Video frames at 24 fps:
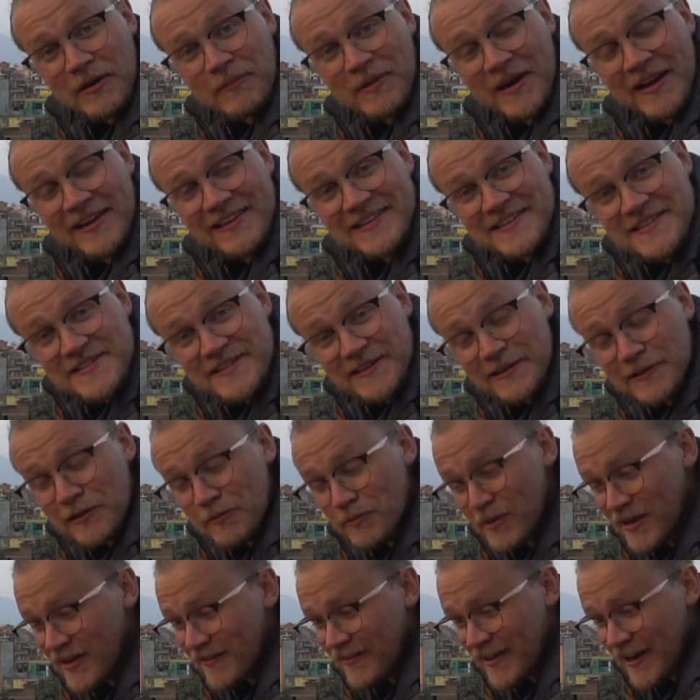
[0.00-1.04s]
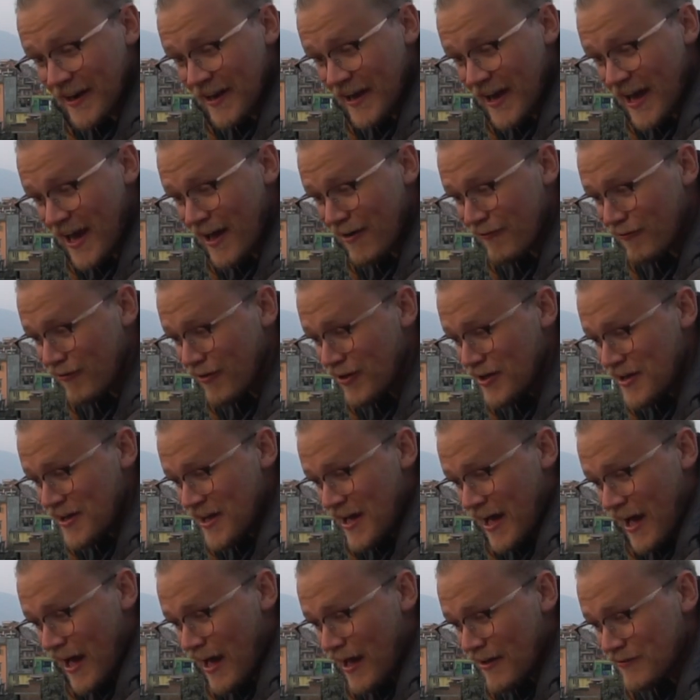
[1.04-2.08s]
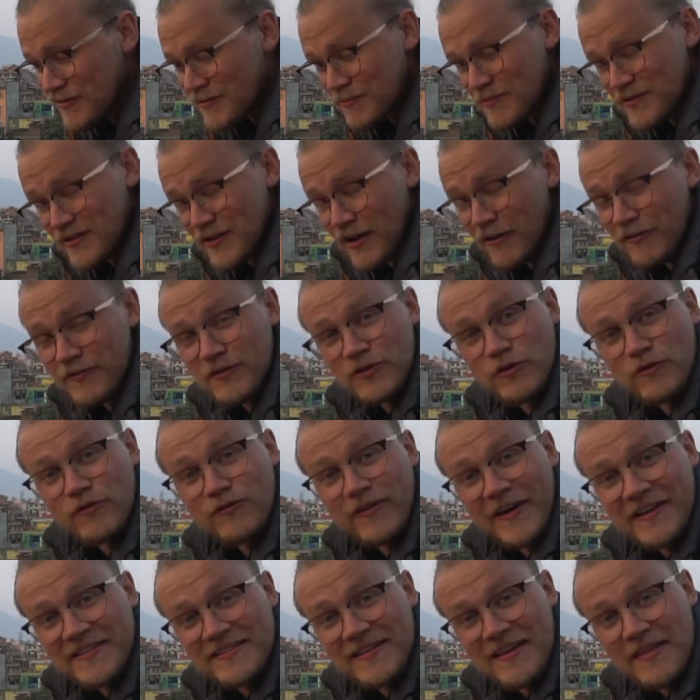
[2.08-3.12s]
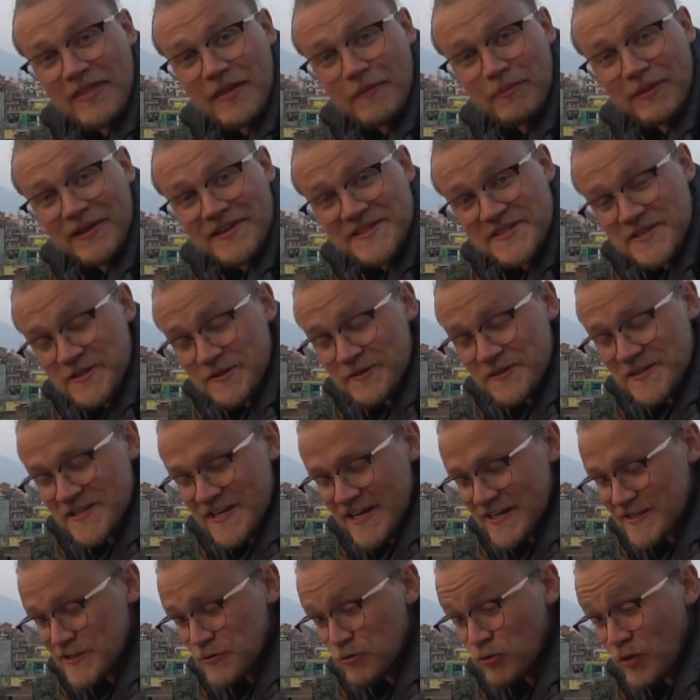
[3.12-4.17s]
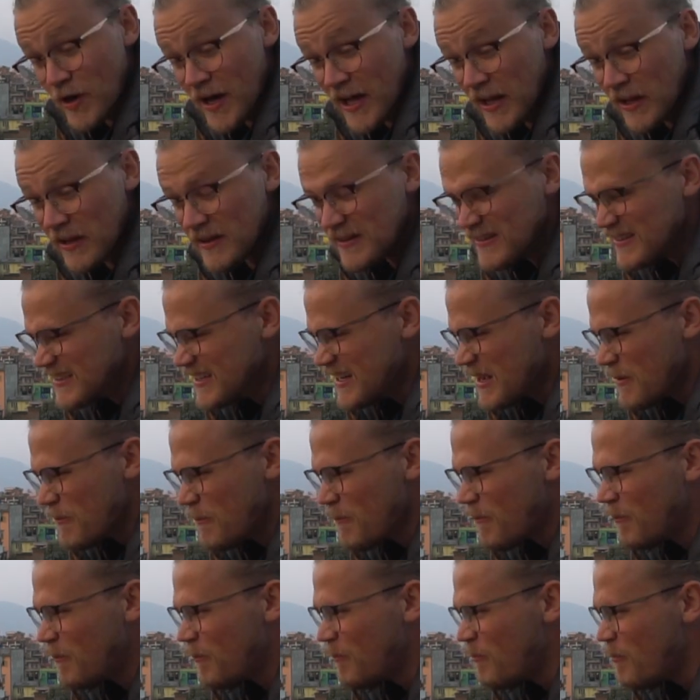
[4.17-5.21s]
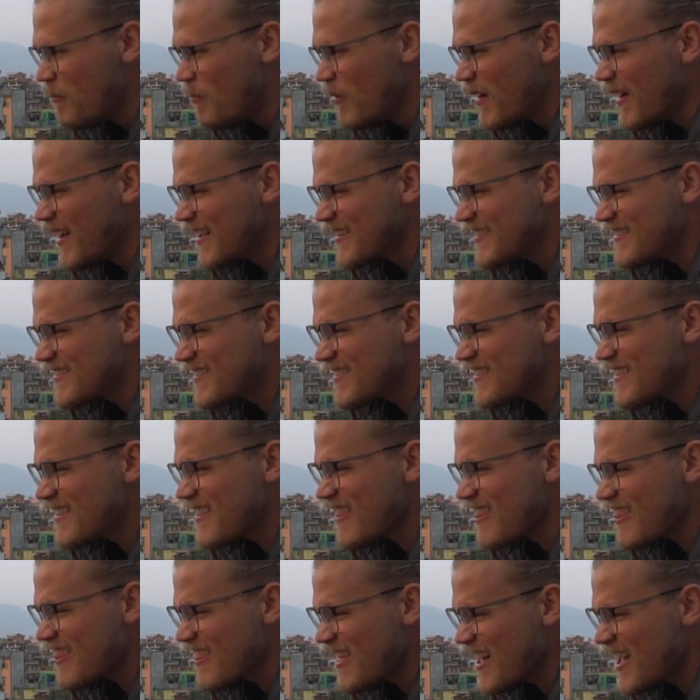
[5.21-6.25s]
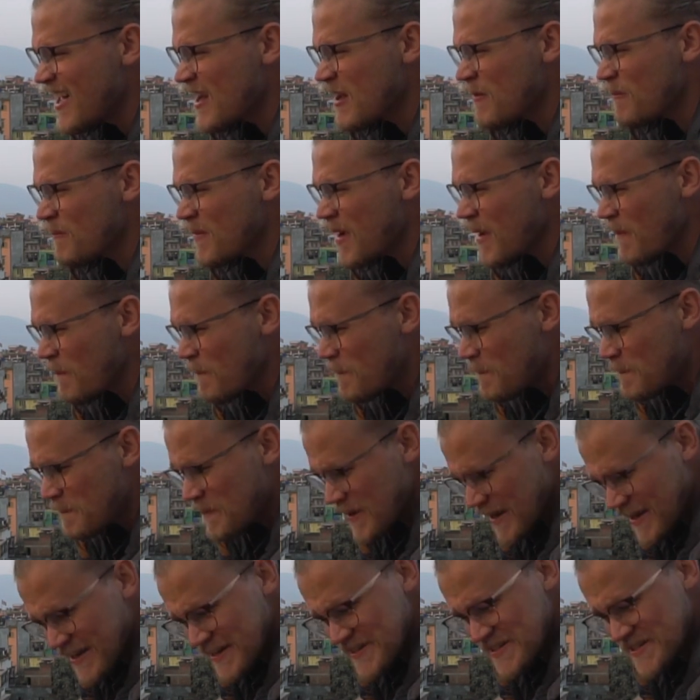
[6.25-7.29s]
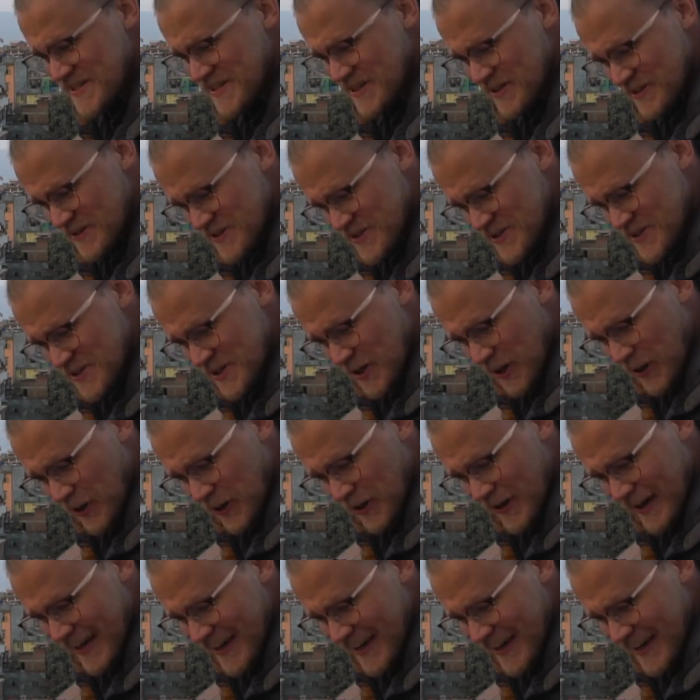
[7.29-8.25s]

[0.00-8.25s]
them in at least a little bit. And then I have, I have some stuff to fight the blisters as well. But then my biggest concern